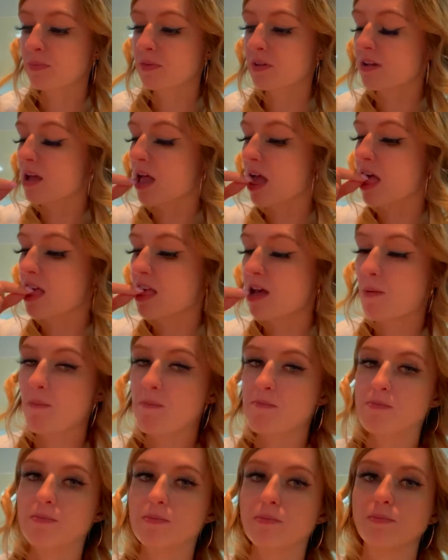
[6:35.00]
Yeah, I can only think of
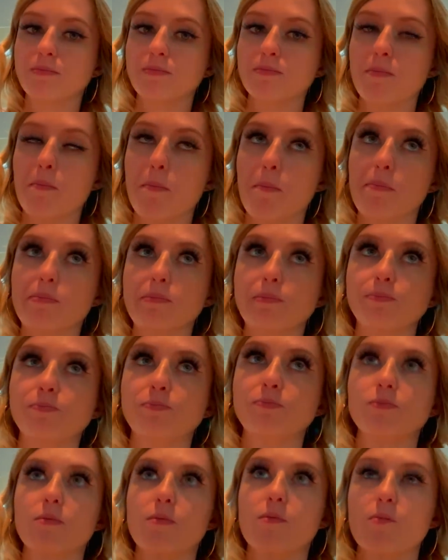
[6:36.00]
a cinema would do one.
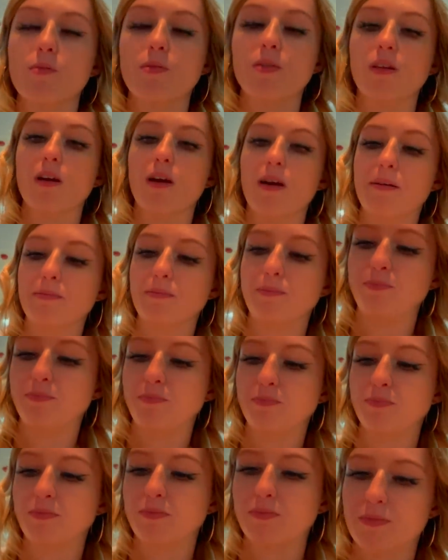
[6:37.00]
Apparently,
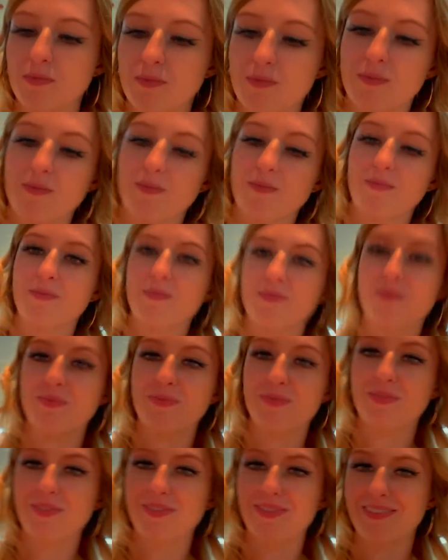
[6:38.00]
has anyone been to
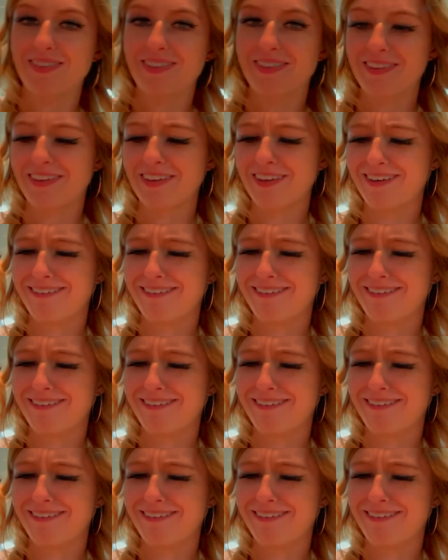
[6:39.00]
Frozen Brothers